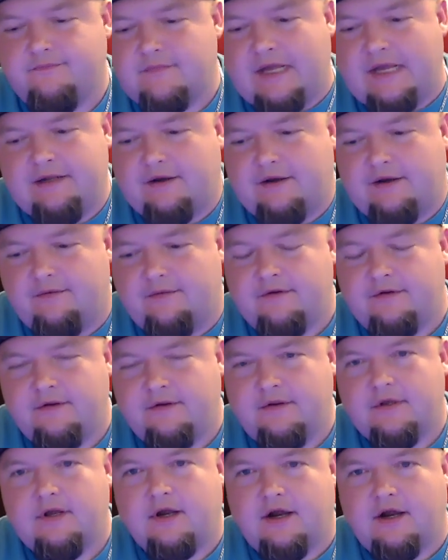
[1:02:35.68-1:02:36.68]
I don't.
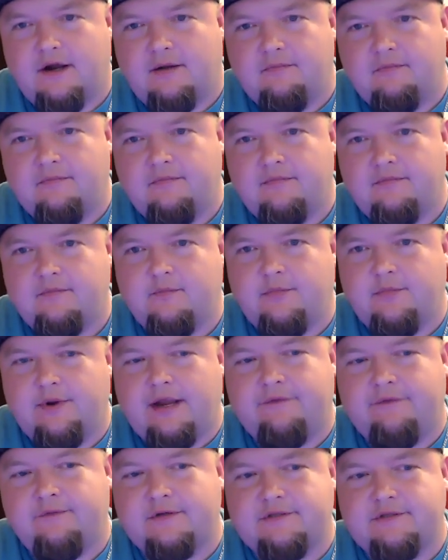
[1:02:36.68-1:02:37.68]
Um, when
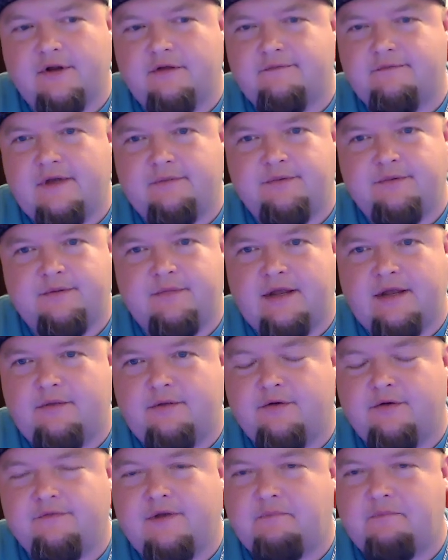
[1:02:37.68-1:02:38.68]
I first started vaping, man,
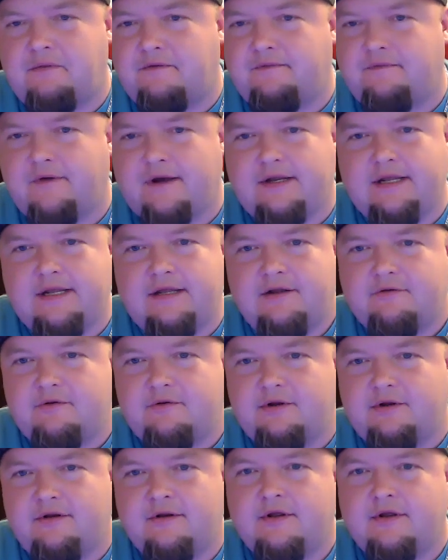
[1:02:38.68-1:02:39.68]
we were vaping fucking
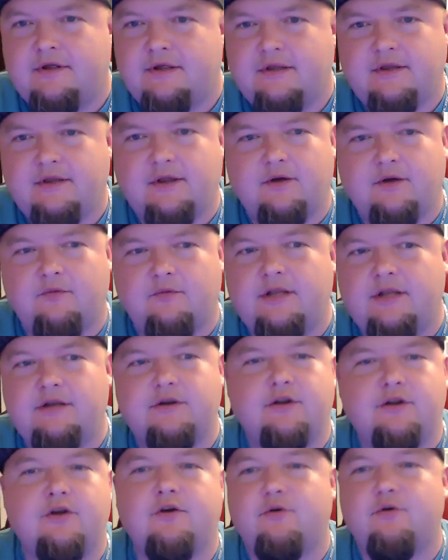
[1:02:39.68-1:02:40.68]
e-liquid that we
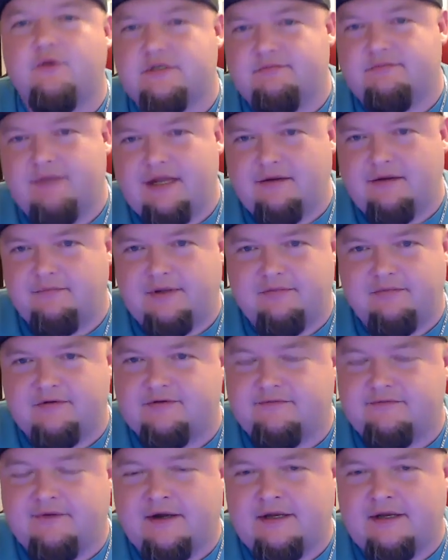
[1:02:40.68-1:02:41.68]
knew was made in
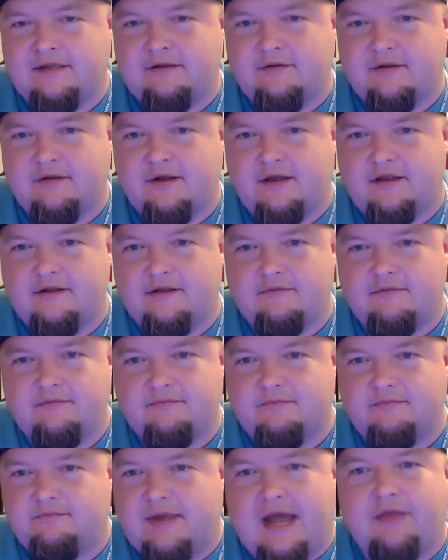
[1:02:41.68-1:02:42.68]
people's fucking uh,
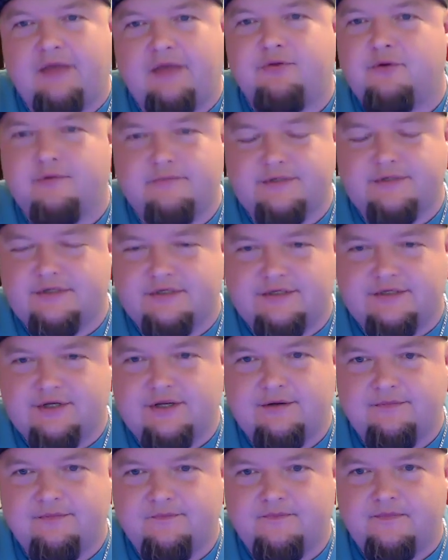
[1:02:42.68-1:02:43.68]
bathrooms and
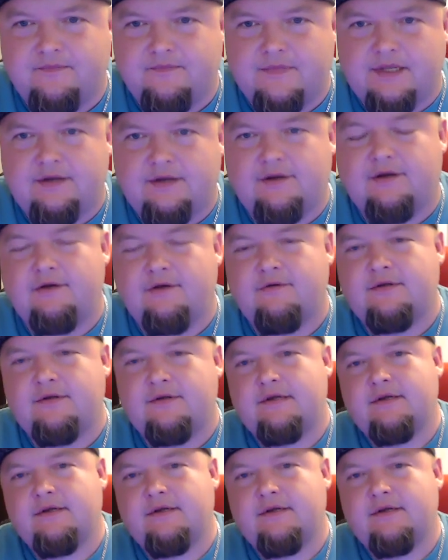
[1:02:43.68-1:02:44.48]
shit, you know,